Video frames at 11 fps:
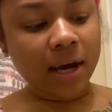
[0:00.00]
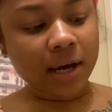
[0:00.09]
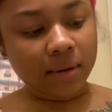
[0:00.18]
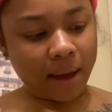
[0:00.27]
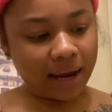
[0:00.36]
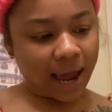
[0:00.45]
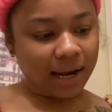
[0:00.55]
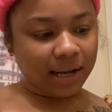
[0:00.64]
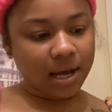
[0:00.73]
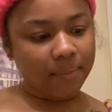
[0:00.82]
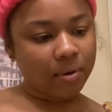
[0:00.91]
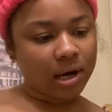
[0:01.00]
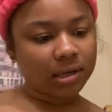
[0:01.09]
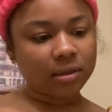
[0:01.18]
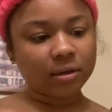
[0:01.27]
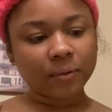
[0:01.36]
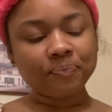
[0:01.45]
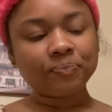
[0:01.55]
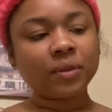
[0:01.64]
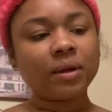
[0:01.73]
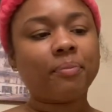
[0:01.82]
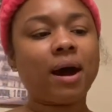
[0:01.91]
Um, I got a couple other
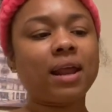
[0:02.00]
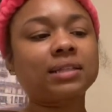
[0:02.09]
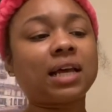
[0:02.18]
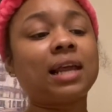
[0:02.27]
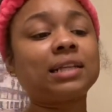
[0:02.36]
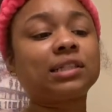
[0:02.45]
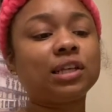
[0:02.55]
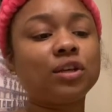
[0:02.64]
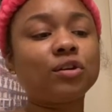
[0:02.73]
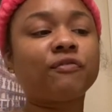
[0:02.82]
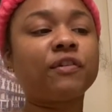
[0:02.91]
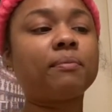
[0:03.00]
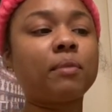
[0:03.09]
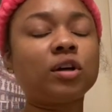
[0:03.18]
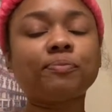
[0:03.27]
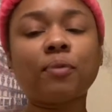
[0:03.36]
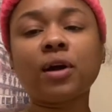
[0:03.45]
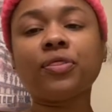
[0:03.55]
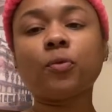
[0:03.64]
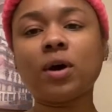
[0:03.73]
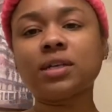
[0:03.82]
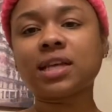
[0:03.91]
products I like to use for the most part.
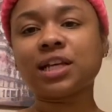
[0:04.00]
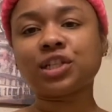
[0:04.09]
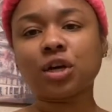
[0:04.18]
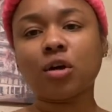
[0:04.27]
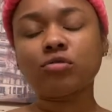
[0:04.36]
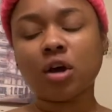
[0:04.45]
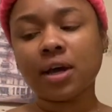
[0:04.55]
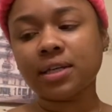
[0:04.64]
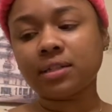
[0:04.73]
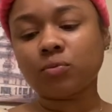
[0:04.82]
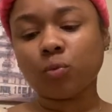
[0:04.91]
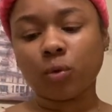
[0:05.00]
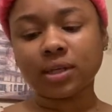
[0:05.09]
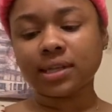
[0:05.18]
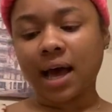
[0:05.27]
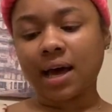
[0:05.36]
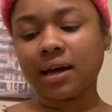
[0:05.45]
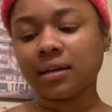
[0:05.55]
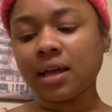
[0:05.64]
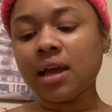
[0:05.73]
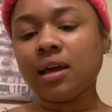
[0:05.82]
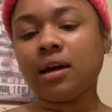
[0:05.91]
The ones I showed y'all is what uh,
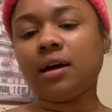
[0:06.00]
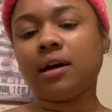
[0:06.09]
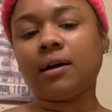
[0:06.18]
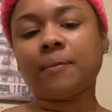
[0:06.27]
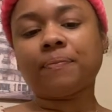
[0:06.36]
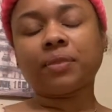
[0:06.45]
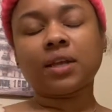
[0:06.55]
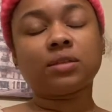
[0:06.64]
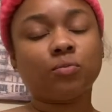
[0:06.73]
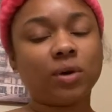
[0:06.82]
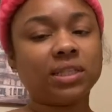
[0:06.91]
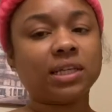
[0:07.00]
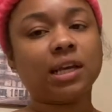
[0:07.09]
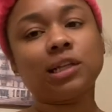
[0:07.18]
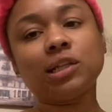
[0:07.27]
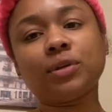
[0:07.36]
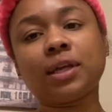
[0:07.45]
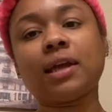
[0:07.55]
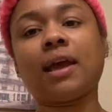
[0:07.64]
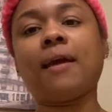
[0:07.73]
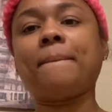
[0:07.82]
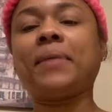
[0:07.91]
I um, is what's
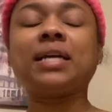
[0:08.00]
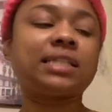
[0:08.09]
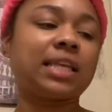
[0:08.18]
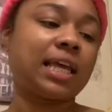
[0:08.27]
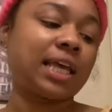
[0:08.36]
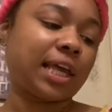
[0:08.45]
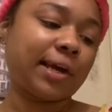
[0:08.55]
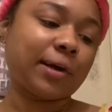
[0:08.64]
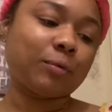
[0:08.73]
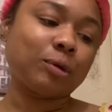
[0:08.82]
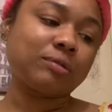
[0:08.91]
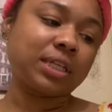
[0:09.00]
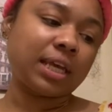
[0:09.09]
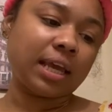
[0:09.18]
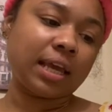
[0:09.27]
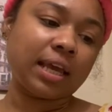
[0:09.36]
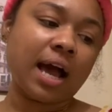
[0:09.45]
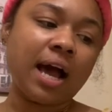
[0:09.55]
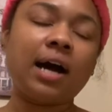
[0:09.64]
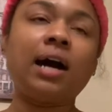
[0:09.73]
included in my skincare routine.